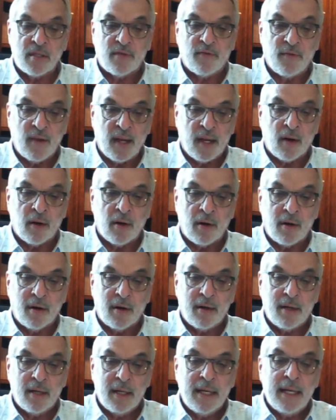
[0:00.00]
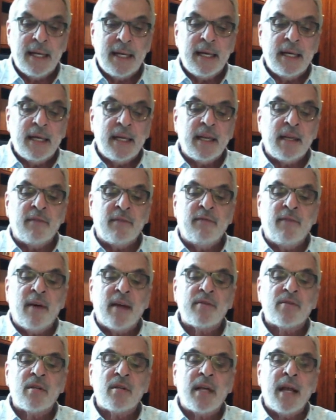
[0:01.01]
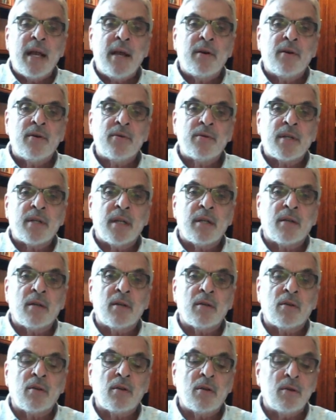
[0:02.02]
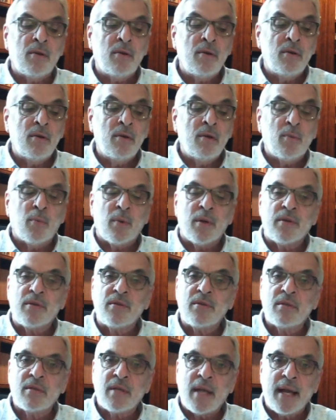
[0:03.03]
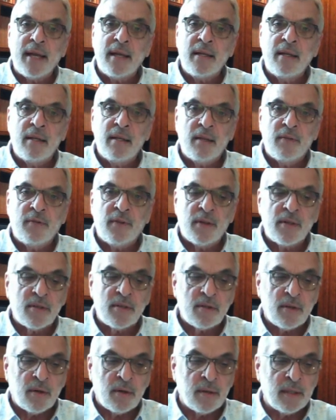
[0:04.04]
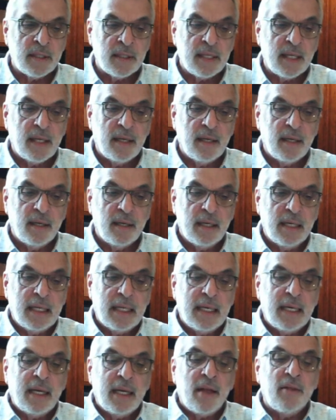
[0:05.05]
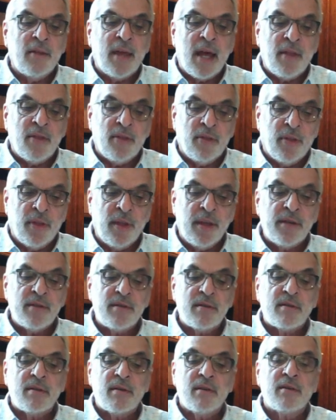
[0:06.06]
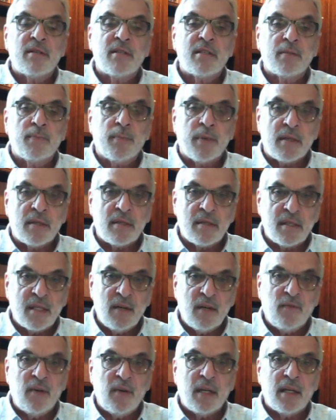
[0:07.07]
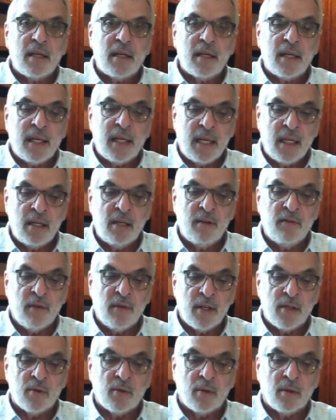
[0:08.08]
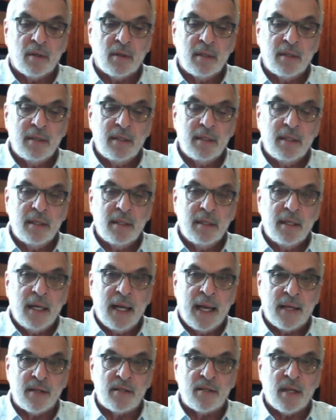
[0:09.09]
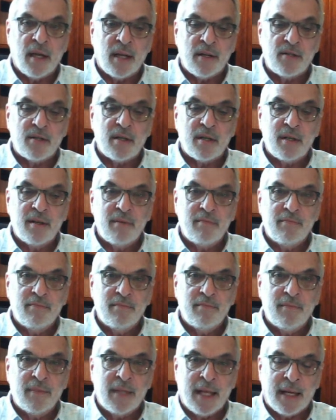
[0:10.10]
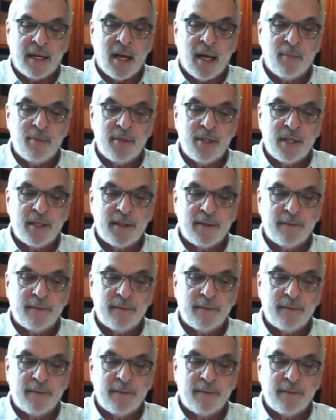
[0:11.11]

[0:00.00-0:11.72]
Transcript: finger, investigators can conclude with scientific certainty that this specific individual has touched that object.